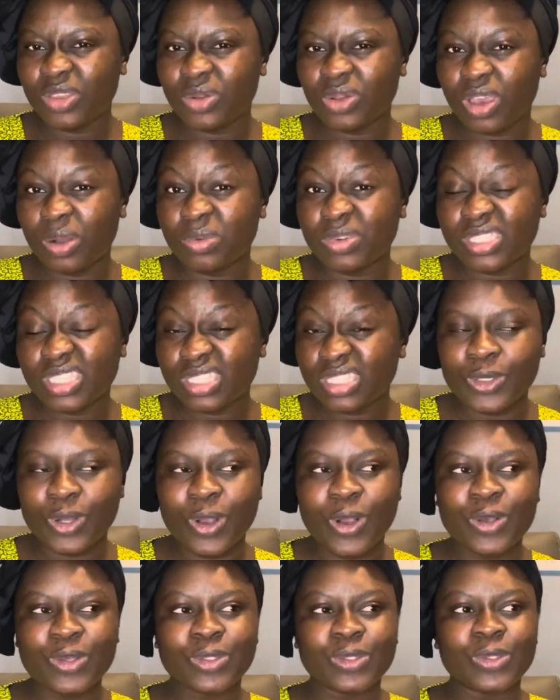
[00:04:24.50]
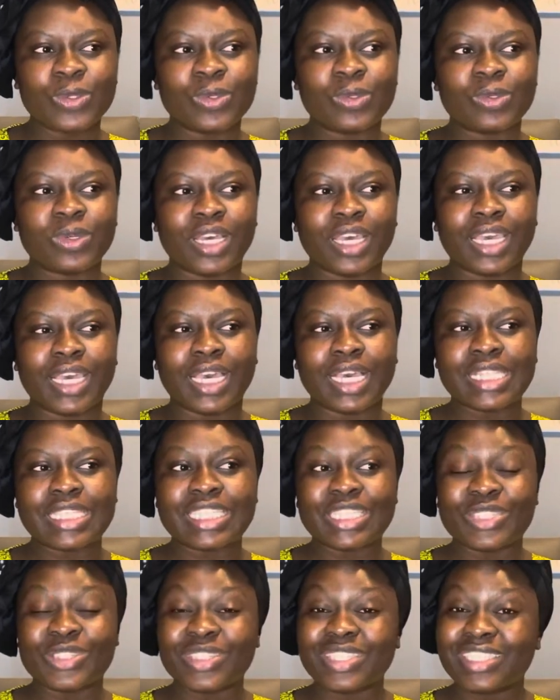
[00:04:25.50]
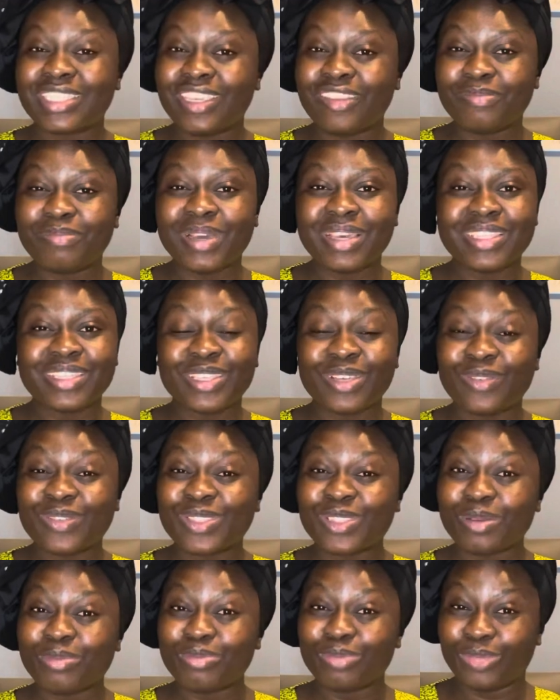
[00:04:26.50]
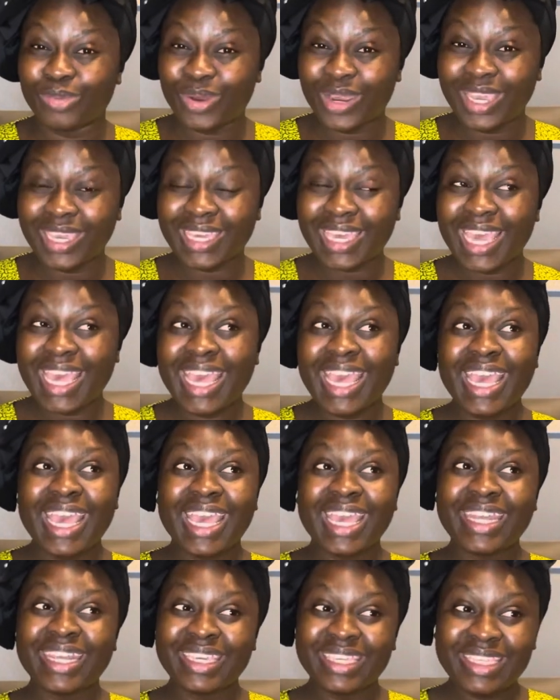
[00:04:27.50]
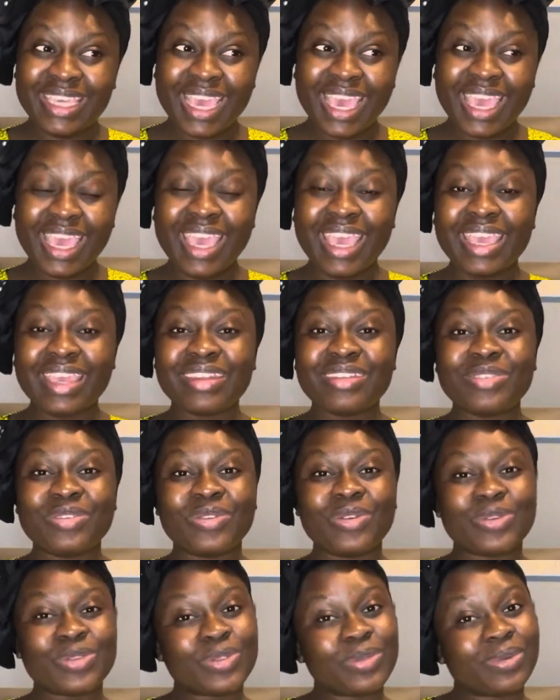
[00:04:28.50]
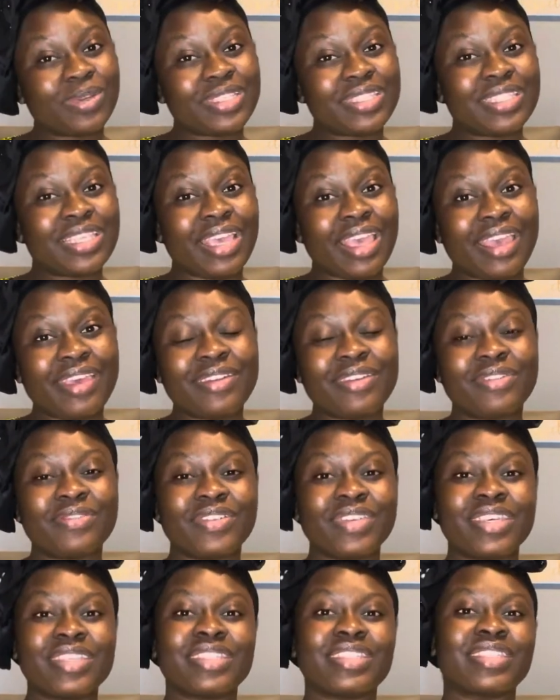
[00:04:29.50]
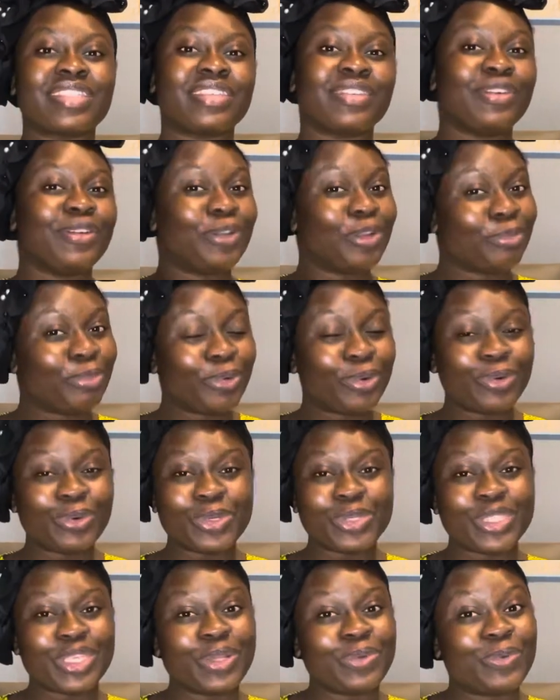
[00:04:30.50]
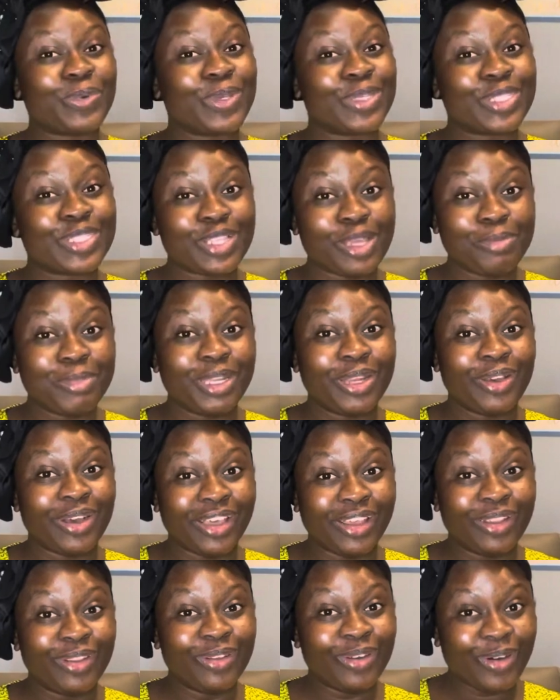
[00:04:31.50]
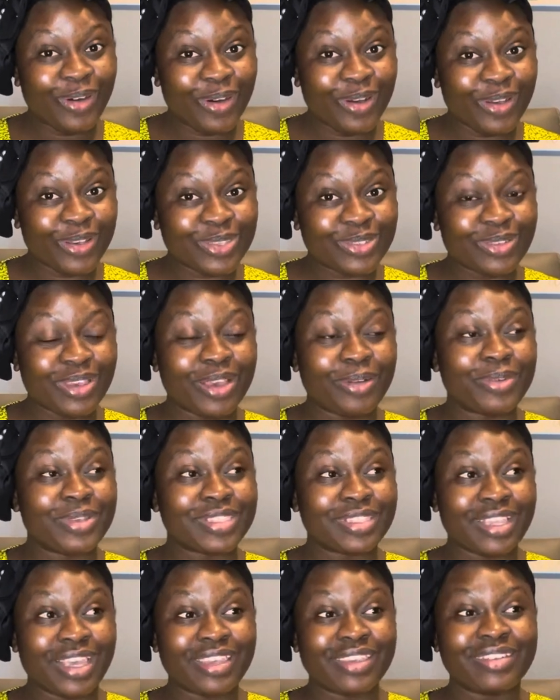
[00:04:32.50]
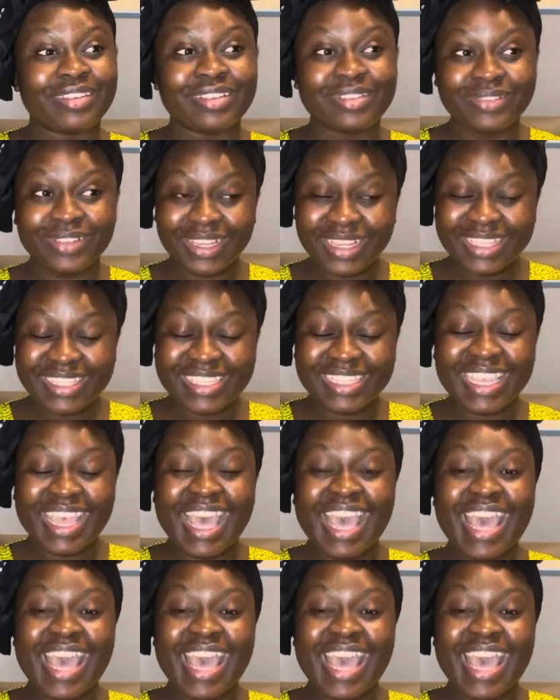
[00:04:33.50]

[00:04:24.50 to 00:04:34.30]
was strong, so I had to just give myself some break. And again, you know, towards the end of it, Global Crusade was coming along. So I was like, you know what?